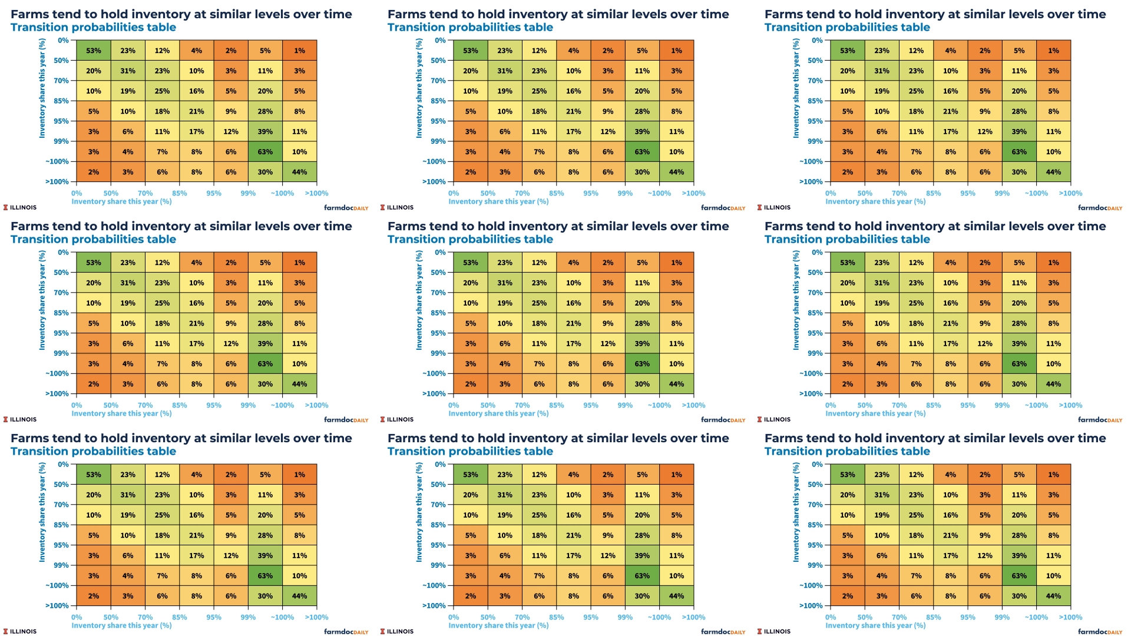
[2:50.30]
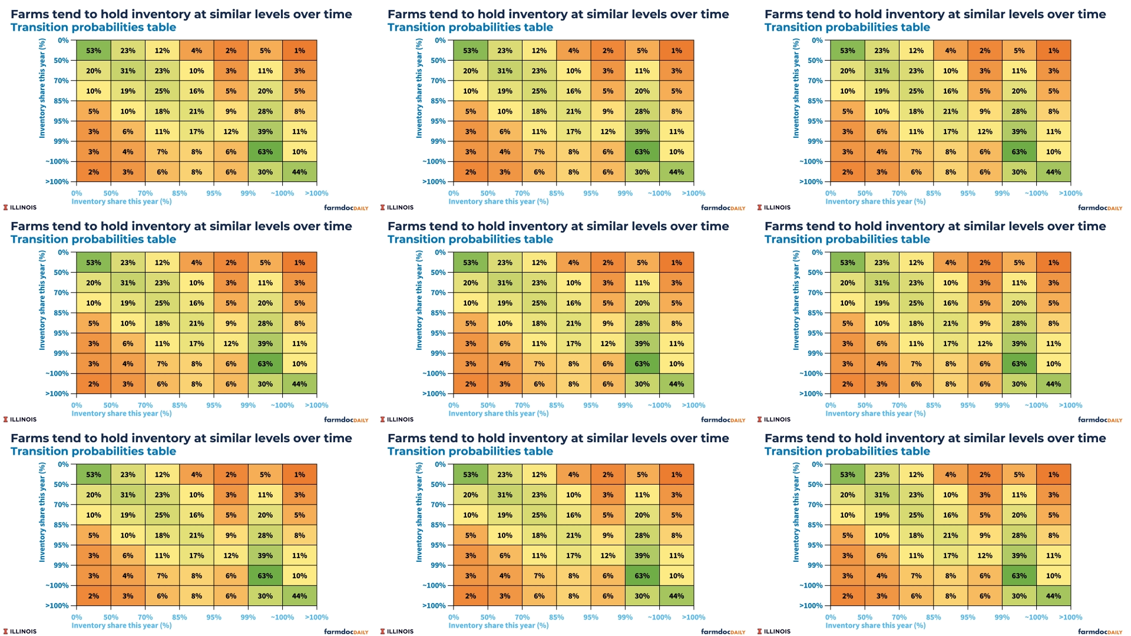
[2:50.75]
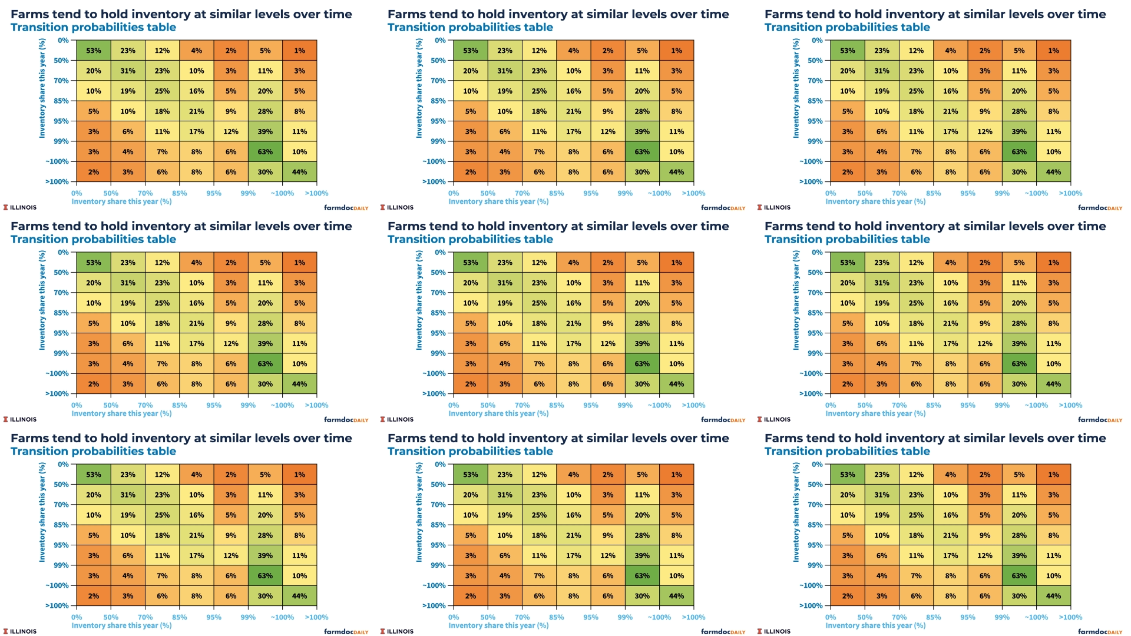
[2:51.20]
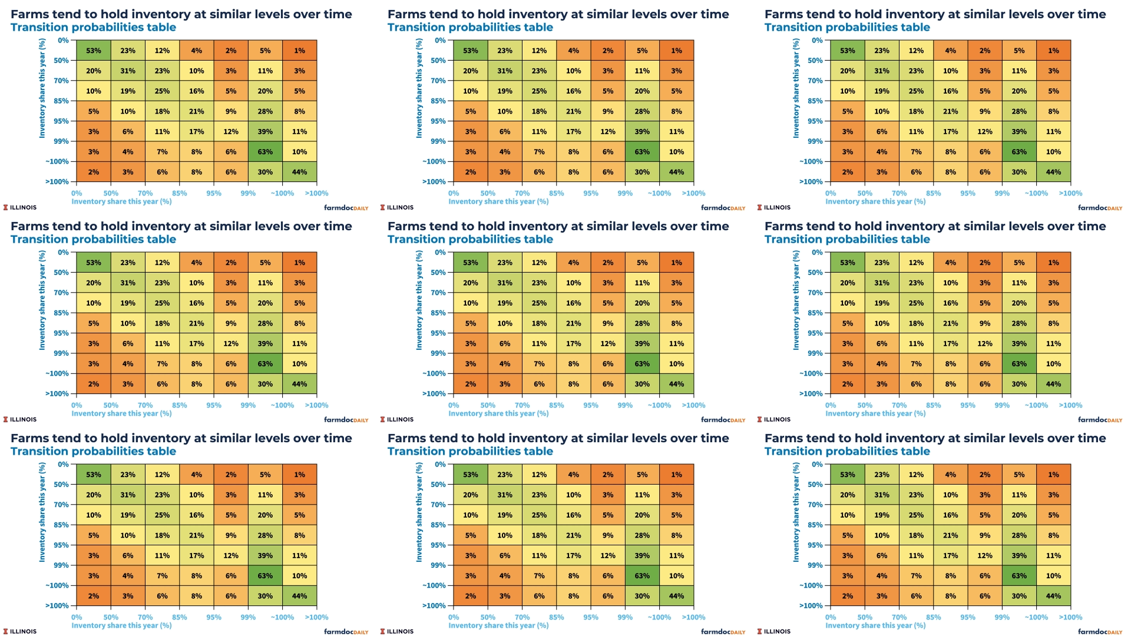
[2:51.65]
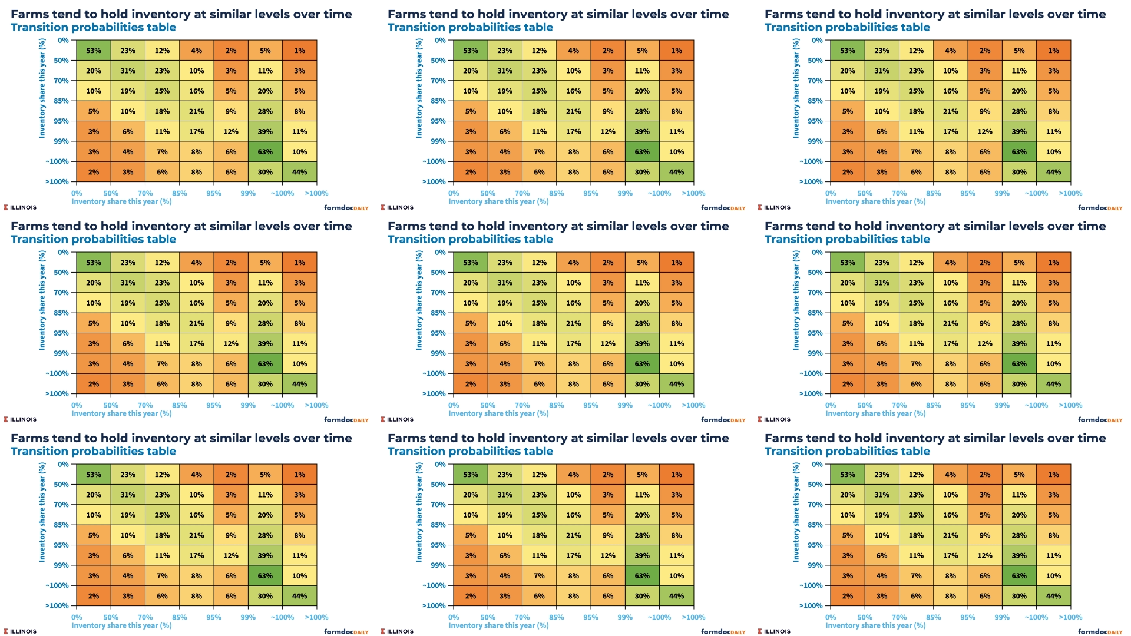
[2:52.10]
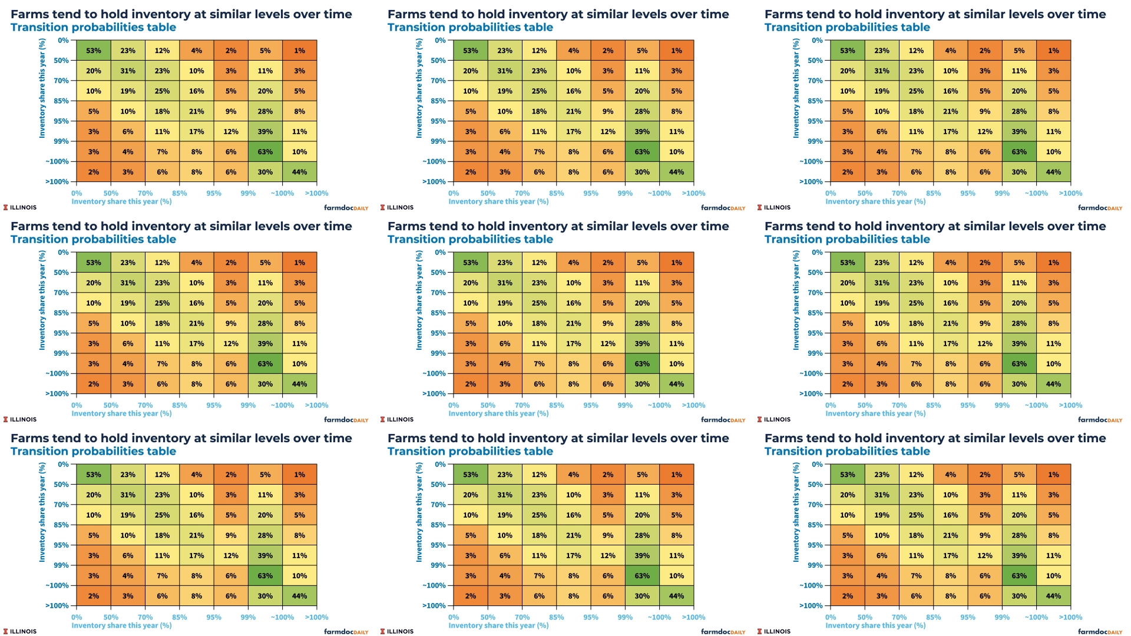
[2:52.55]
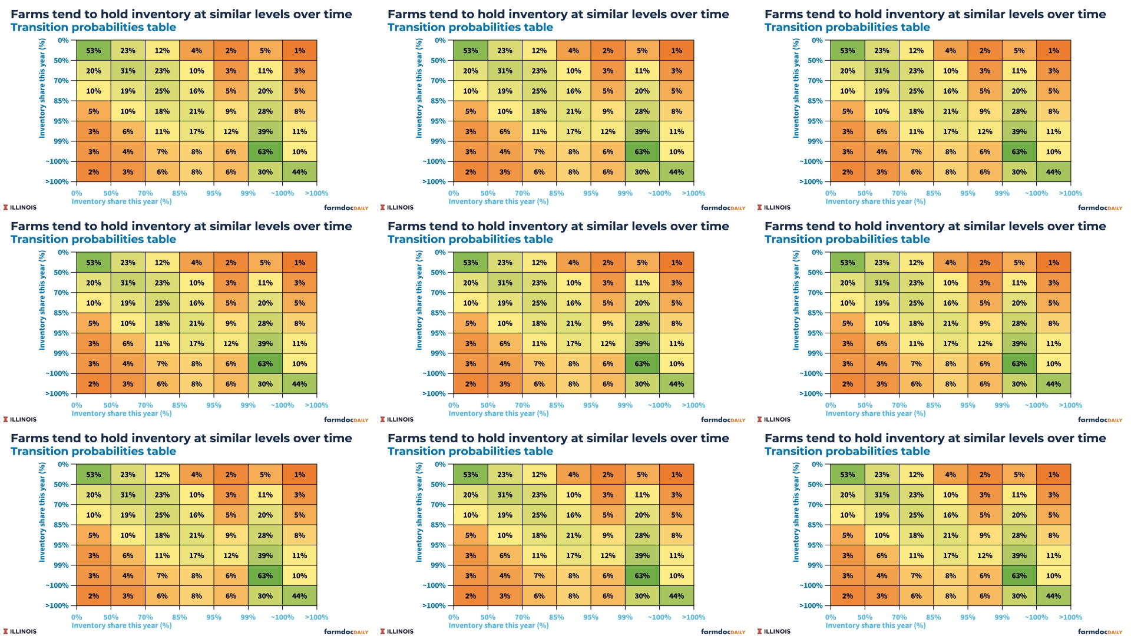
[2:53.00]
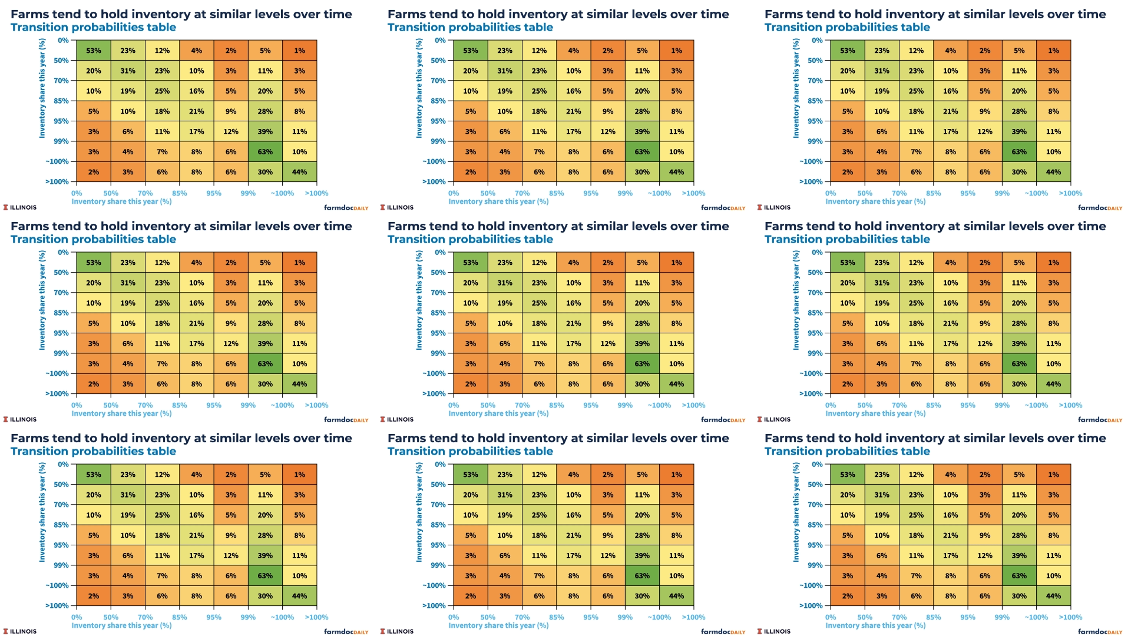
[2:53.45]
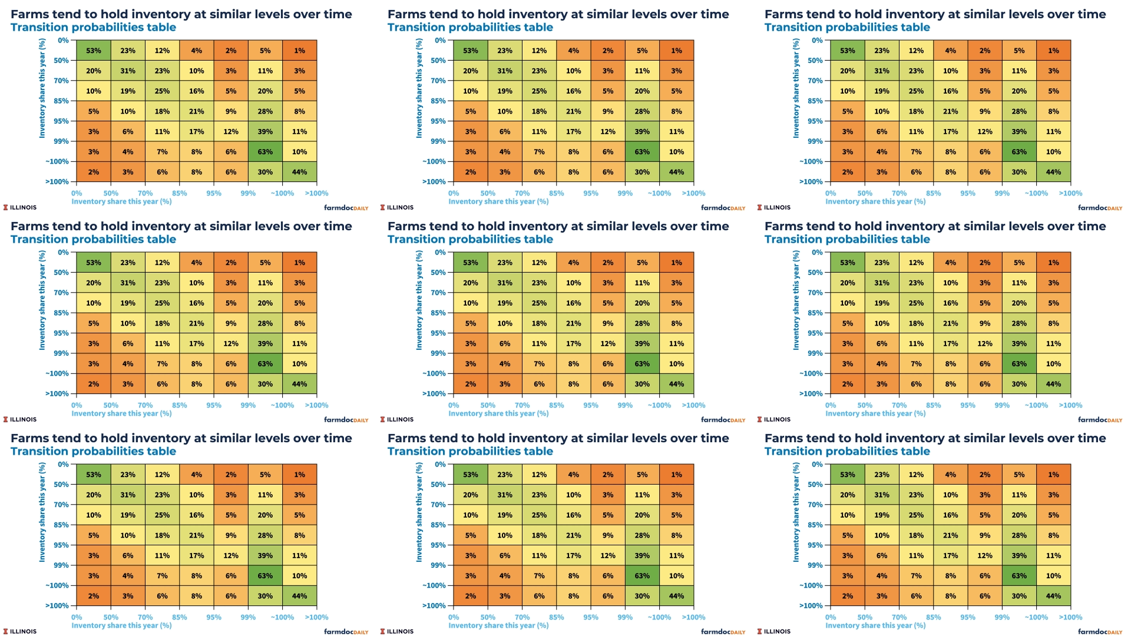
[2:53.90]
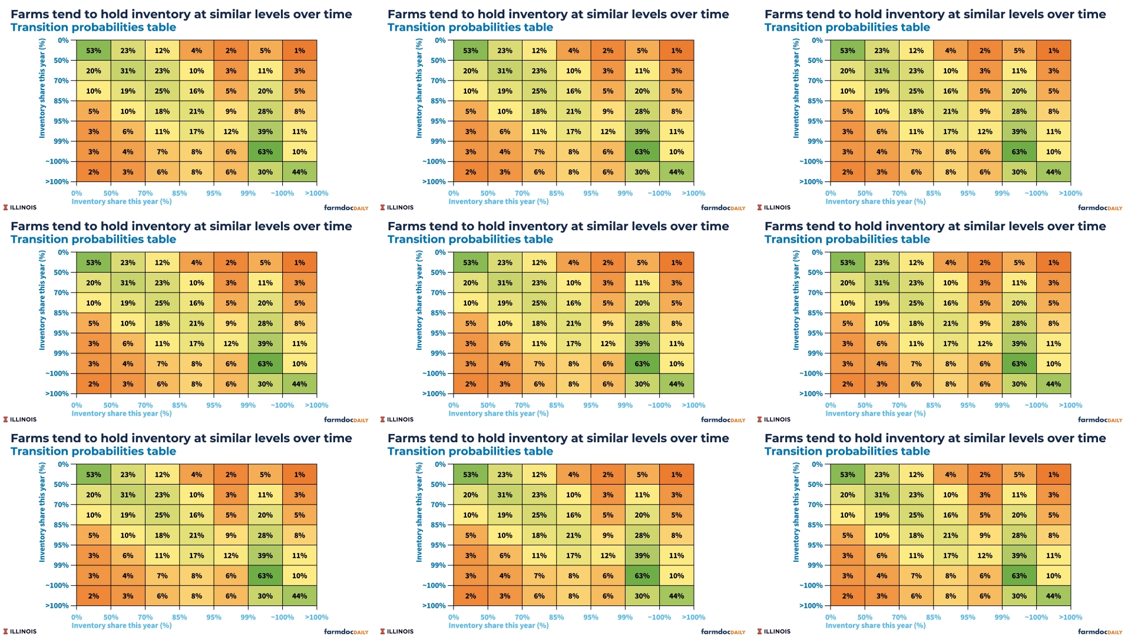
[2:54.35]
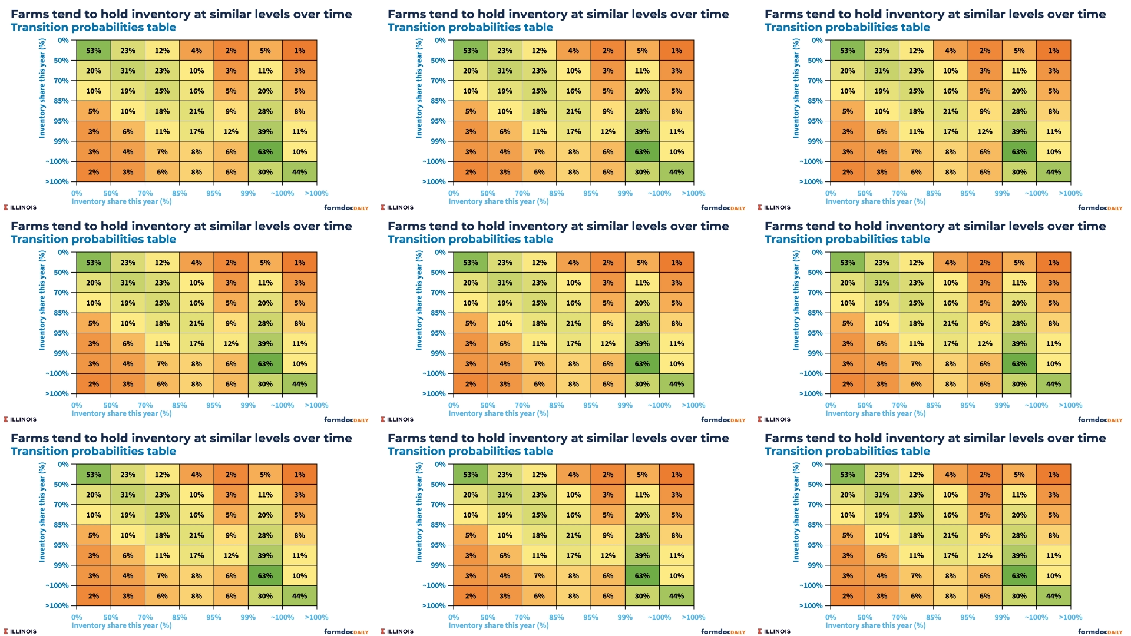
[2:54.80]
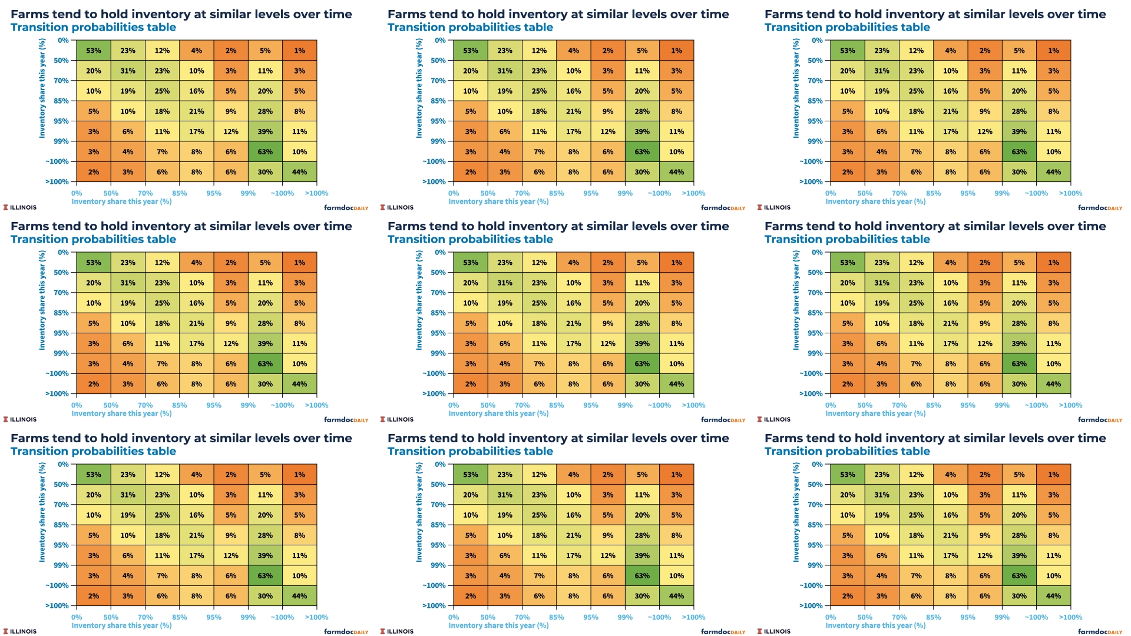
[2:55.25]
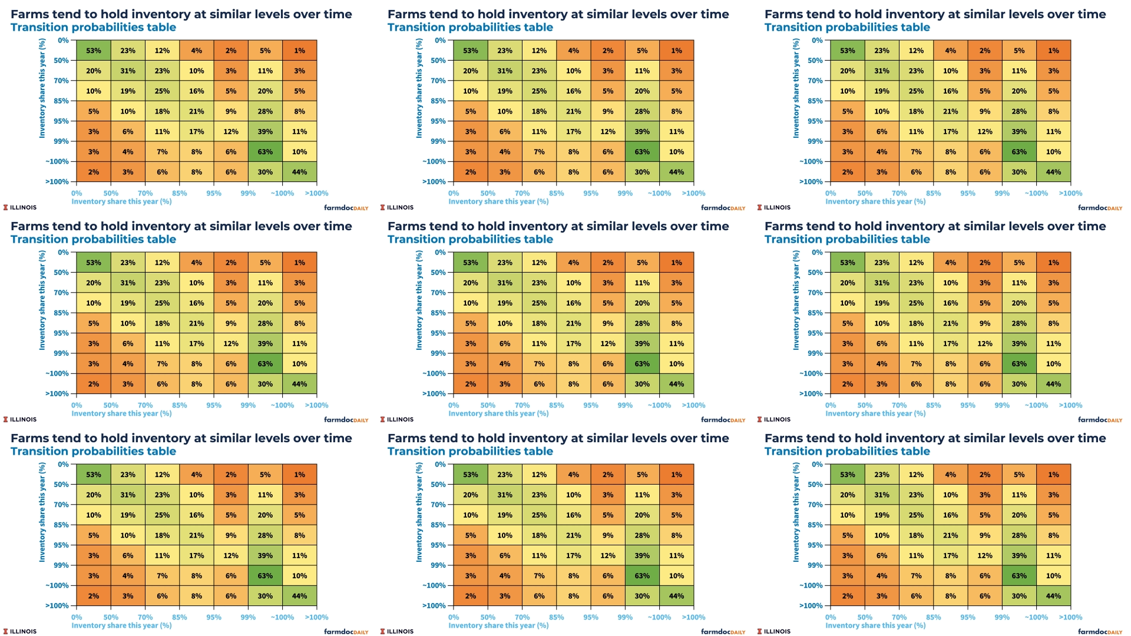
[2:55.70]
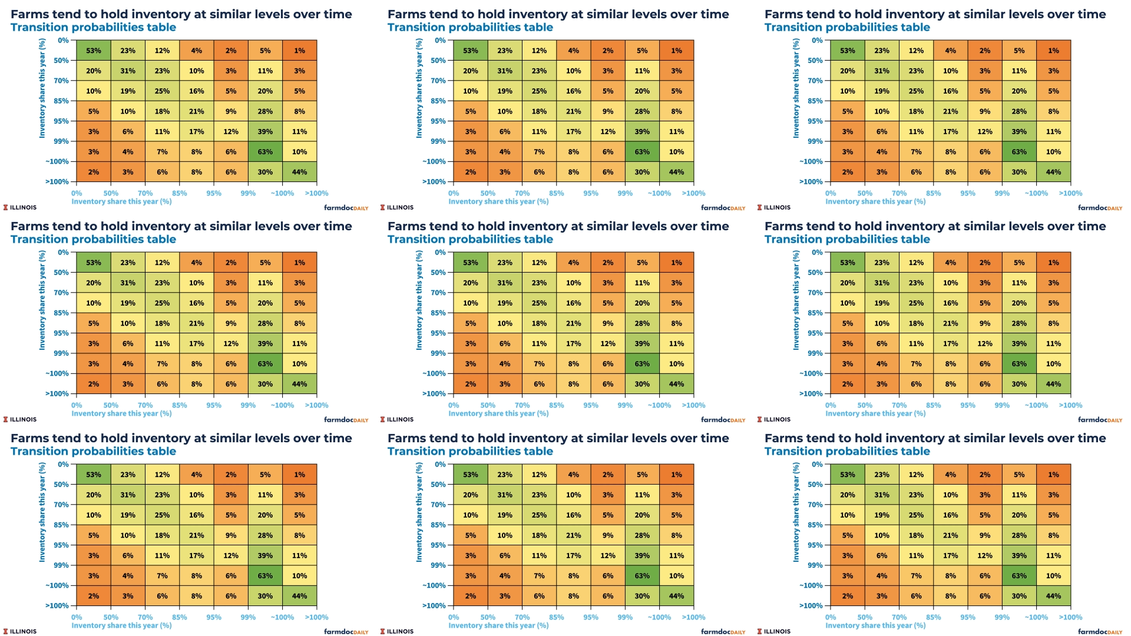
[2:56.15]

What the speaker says: (no speaker visible)